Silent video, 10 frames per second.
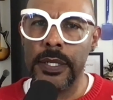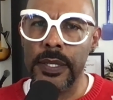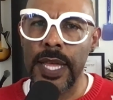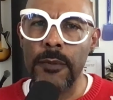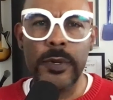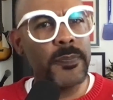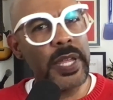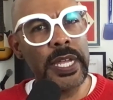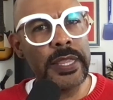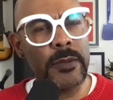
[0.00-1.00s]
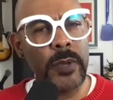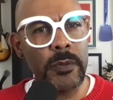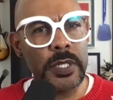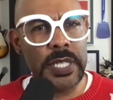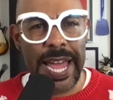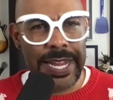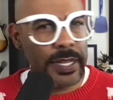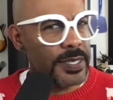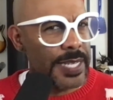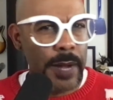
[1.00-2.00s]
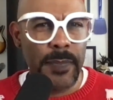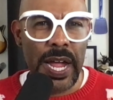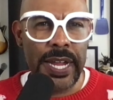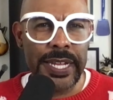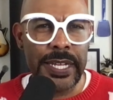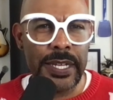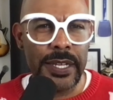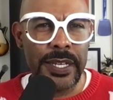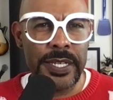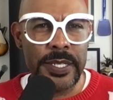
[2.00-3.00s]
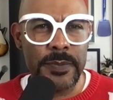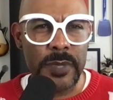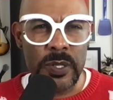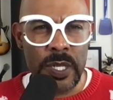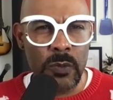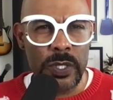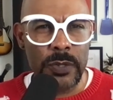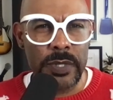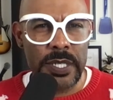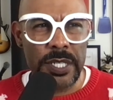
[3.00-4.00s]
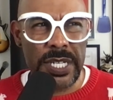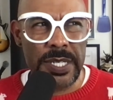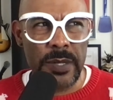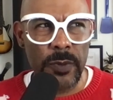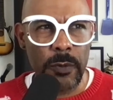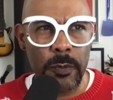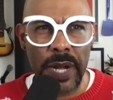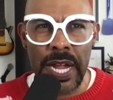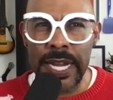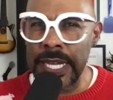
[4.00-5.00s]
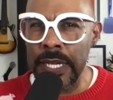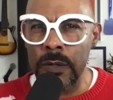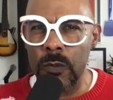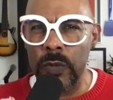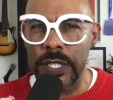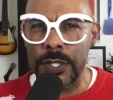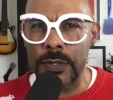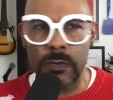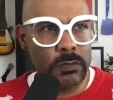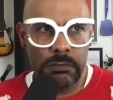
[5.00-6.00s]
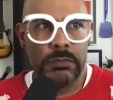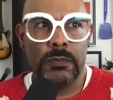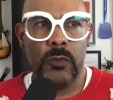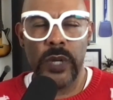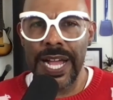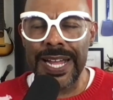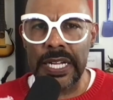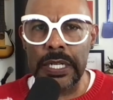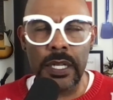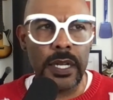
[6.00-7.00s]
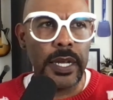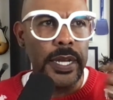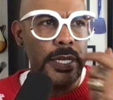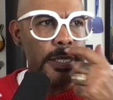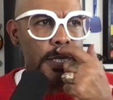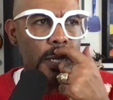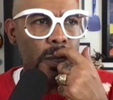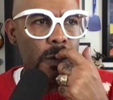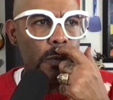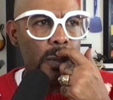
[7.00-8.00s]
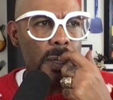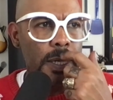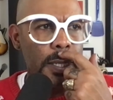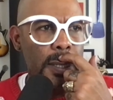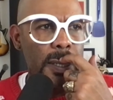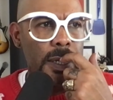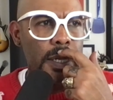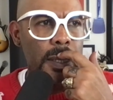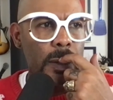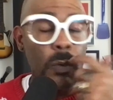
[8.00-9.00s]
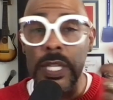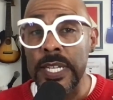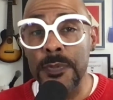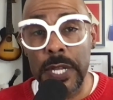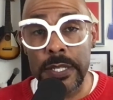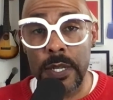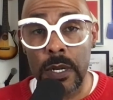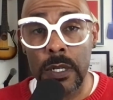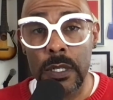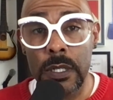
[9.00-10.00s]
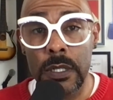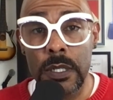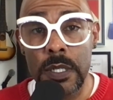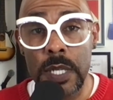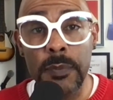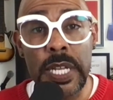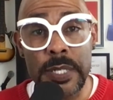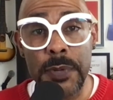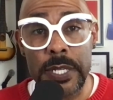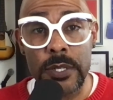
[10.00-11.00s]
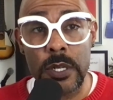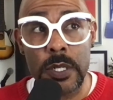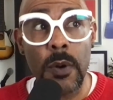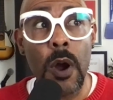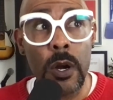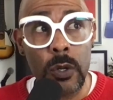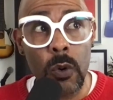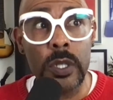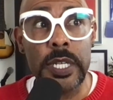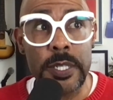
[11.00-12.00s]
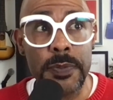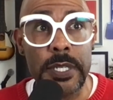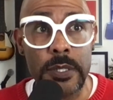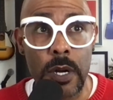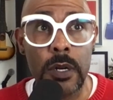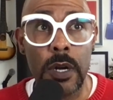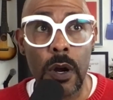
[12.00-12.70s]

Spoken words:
that would mean that we would stop buying his music, which would suggest that we were buying it, which we're not. And so, well, lesbians are. Some lesbians are. Some hardcore lesbians are